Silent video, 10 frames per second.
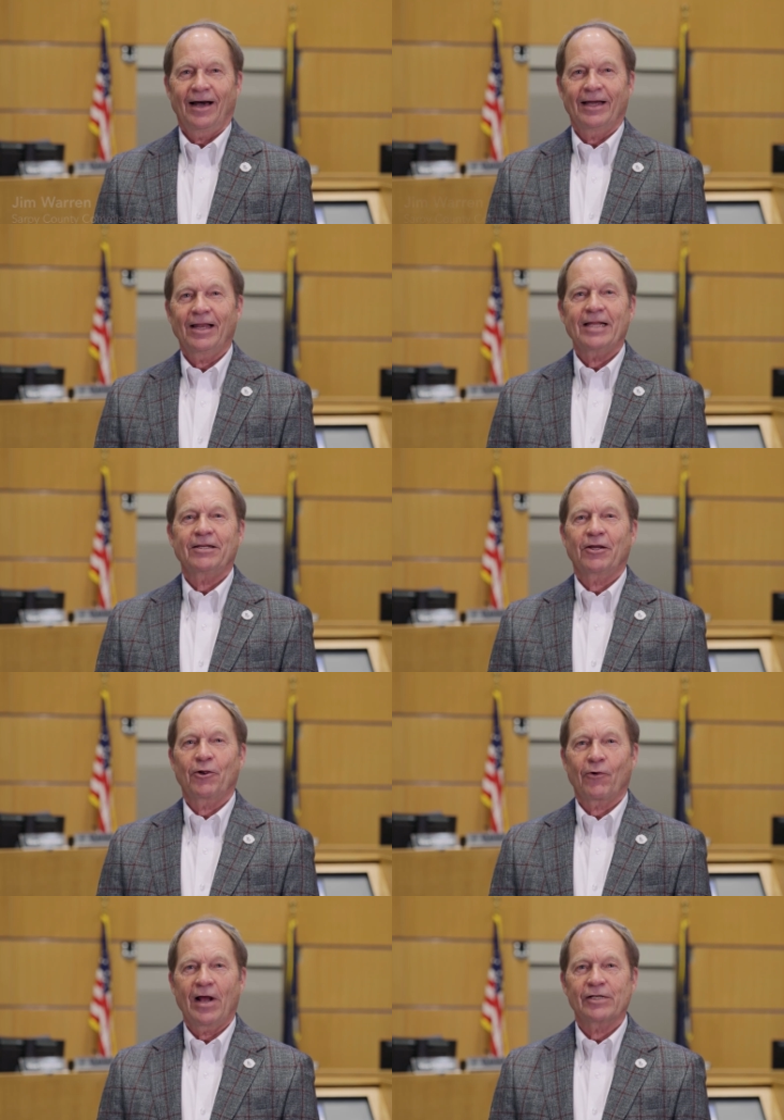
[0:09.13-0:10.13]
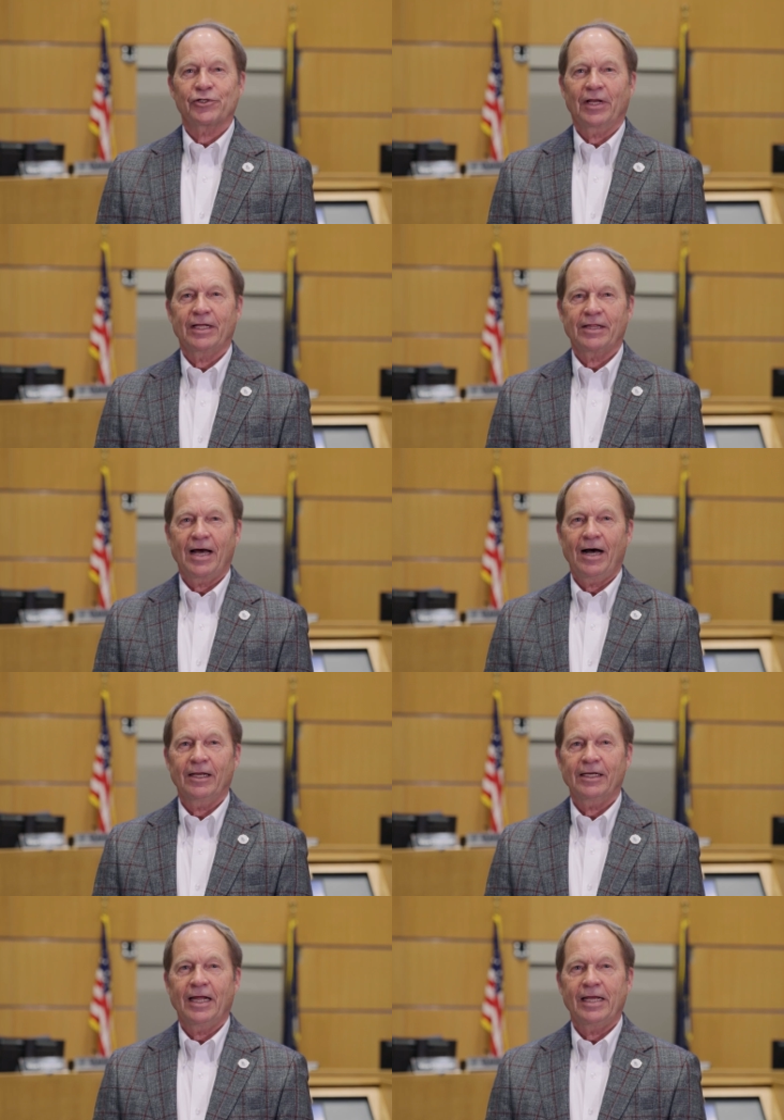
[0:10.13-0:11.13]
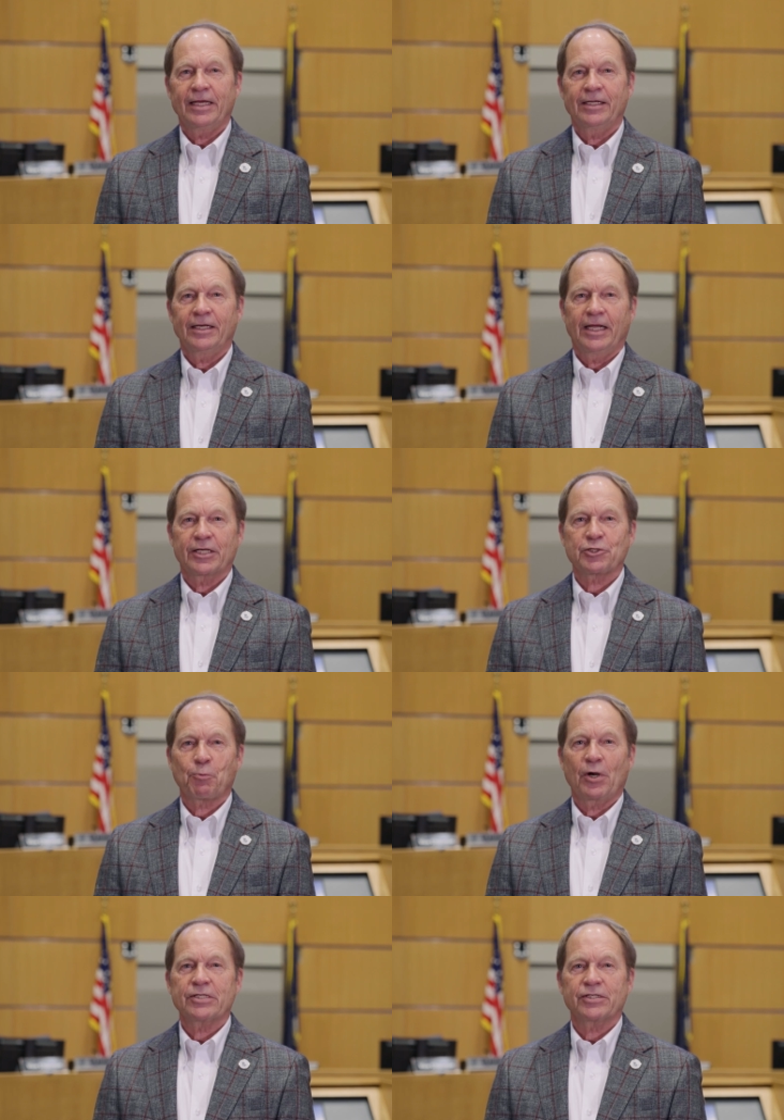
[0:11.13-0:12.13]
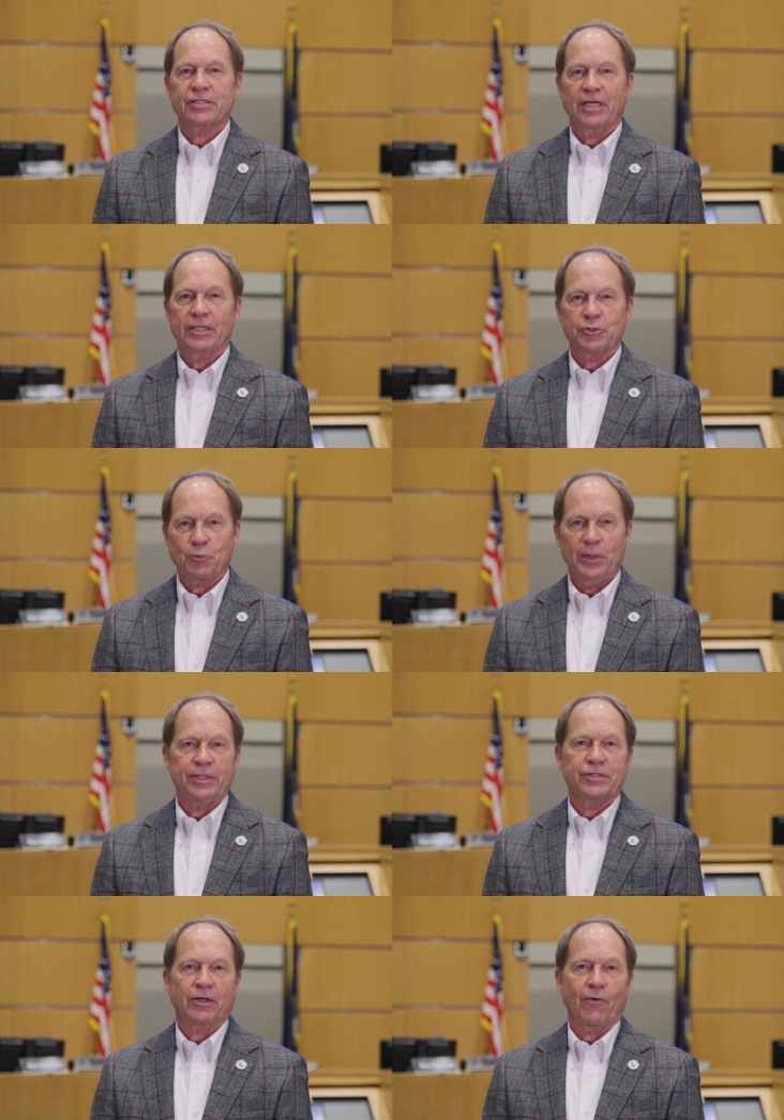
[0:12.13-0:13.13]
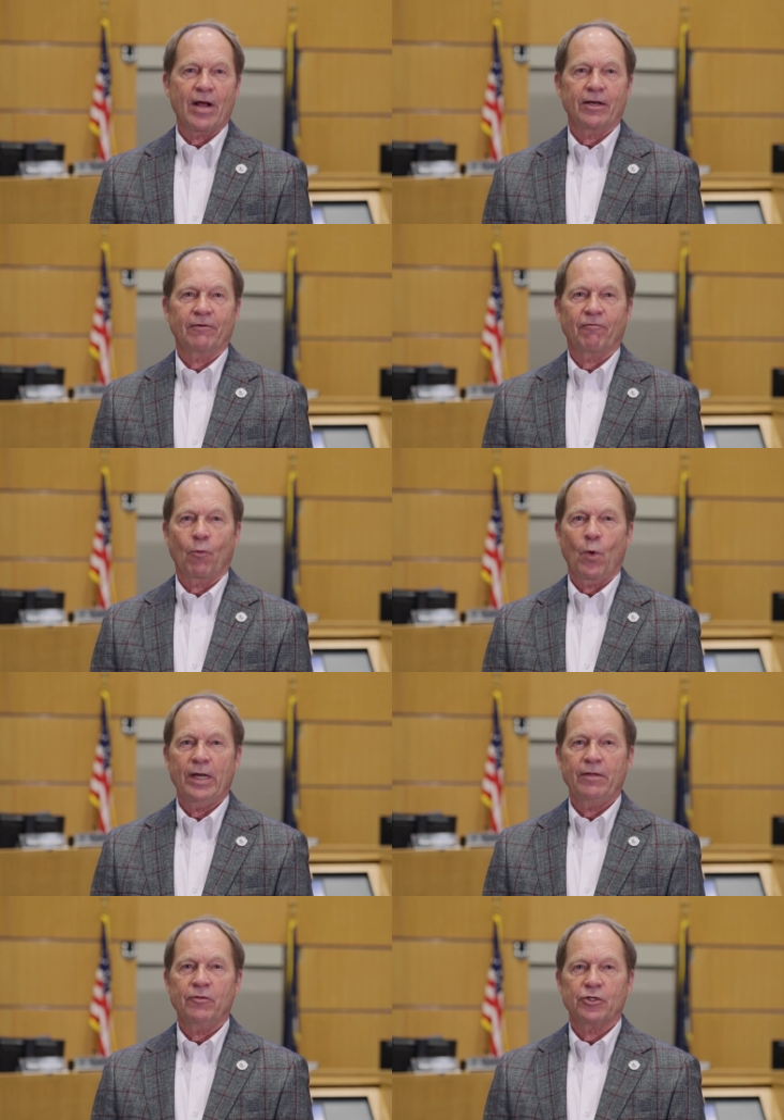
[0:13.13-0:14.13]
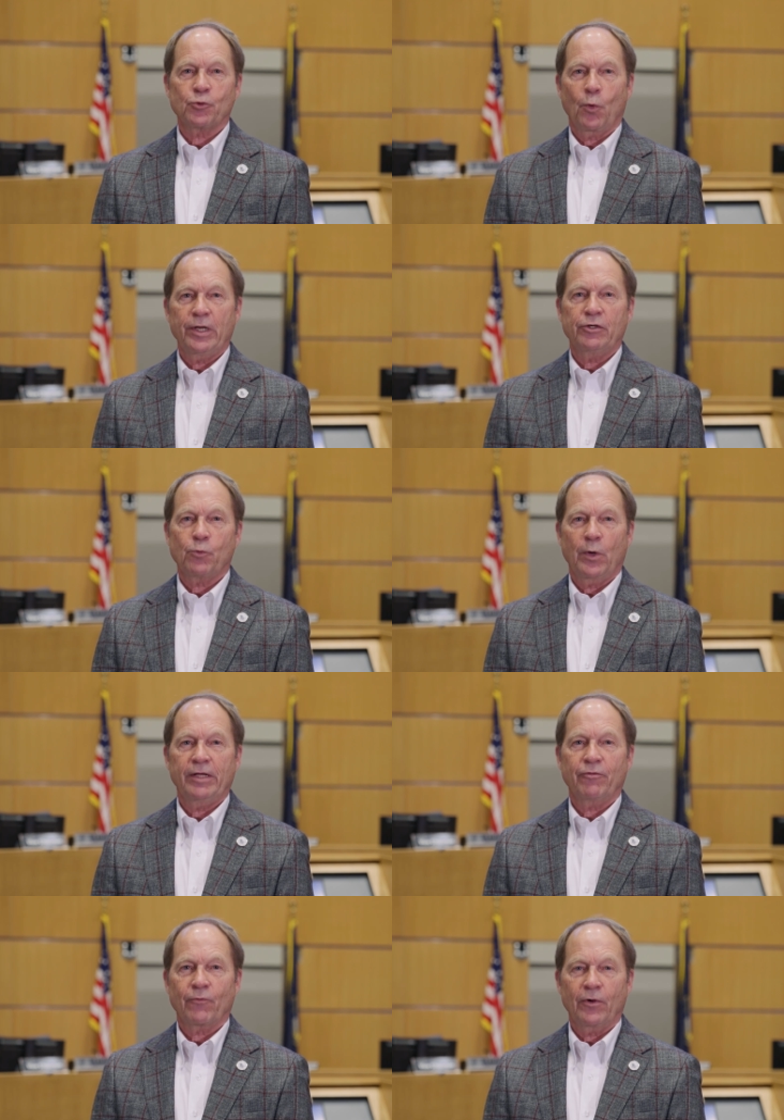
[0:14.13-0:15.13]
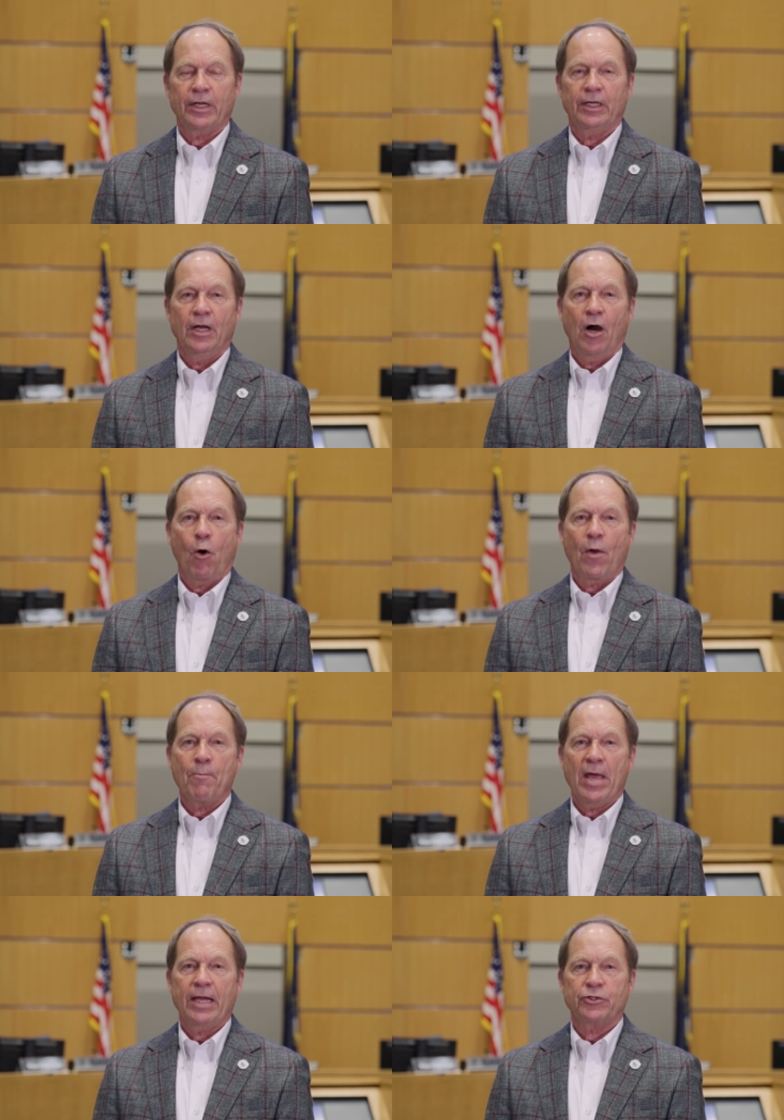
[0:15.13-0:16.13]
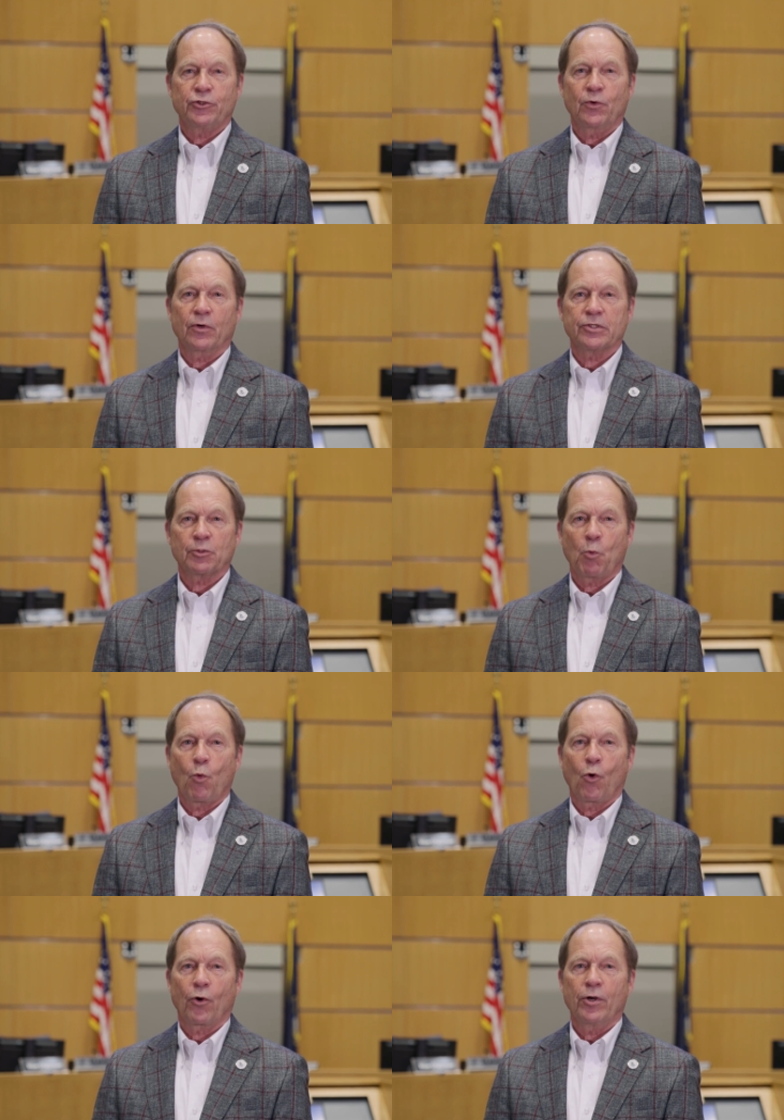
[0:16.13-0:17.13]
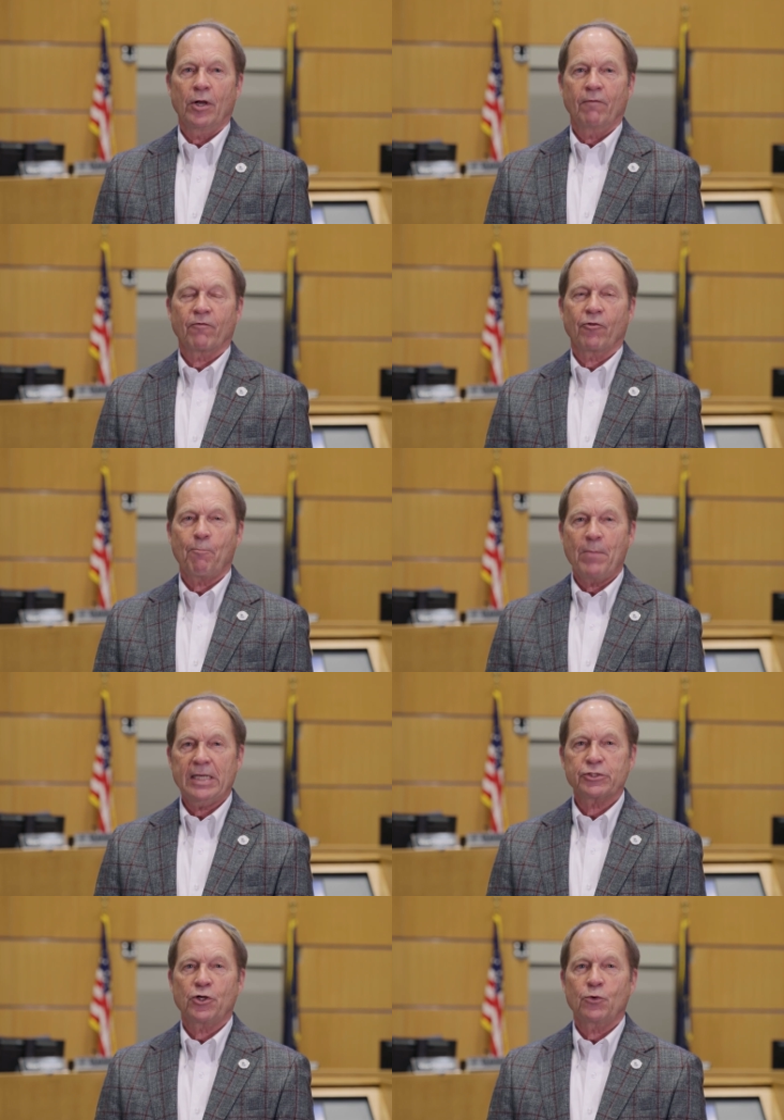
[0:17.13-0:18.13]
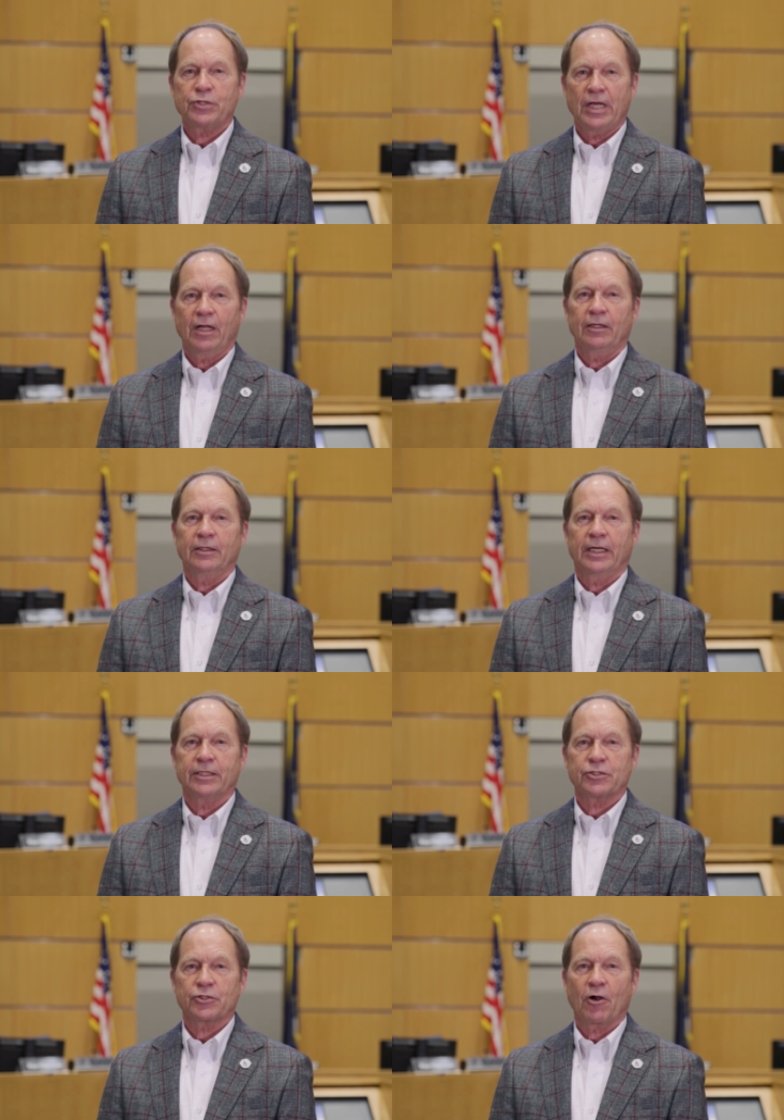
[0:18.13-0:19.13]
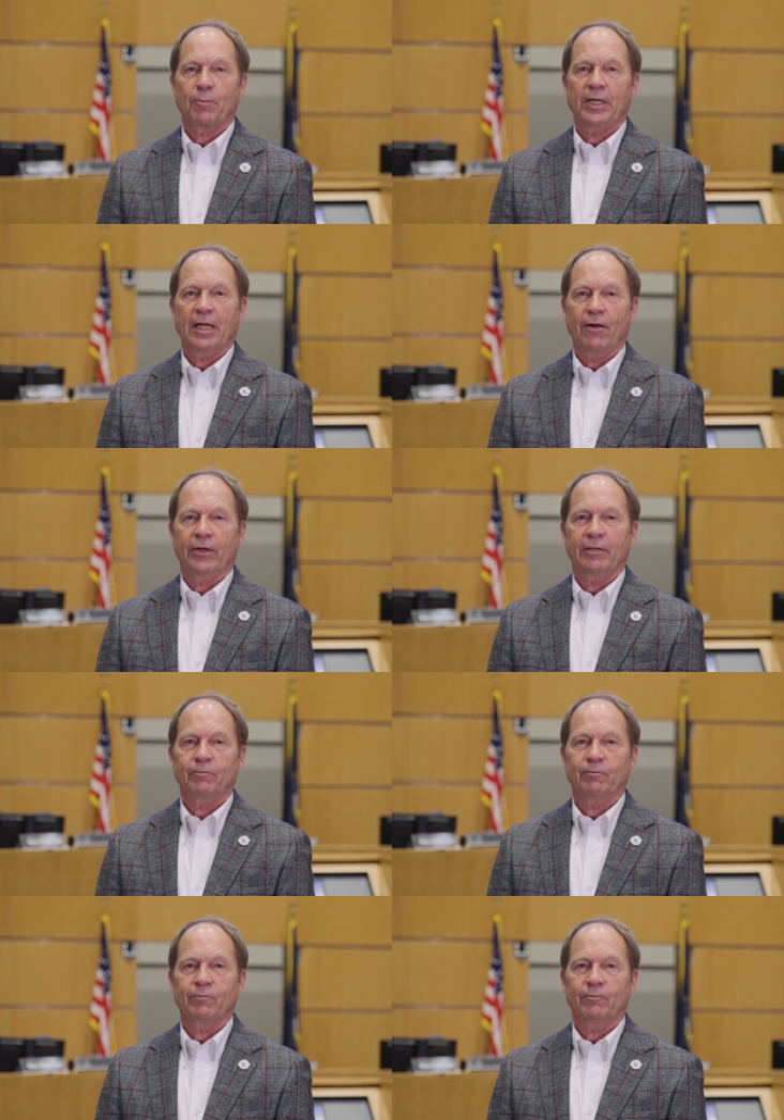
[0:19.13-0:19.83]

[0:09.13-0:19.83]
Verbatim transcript: I'd like to congratulate the Holiday Inn Express and Suites in Gretna for winning the 2023 OMA Tourism Award for the best hotel in Sarpy County.